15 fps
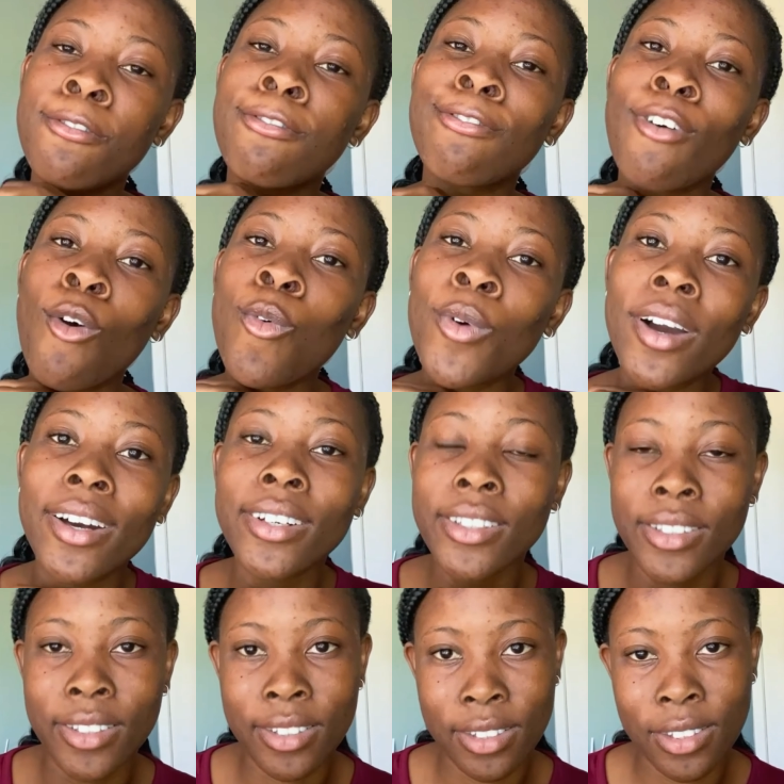
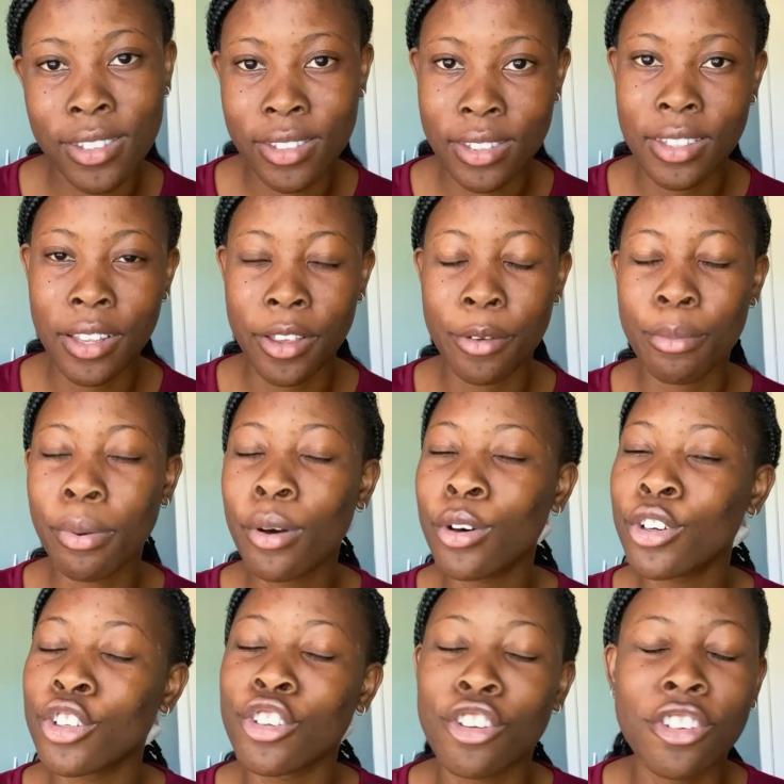Focus,
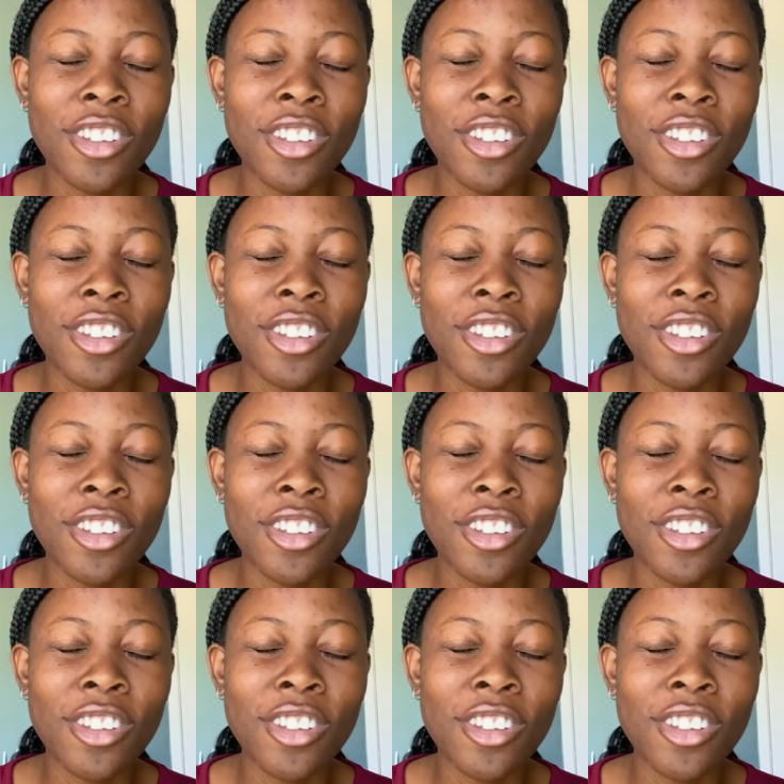push.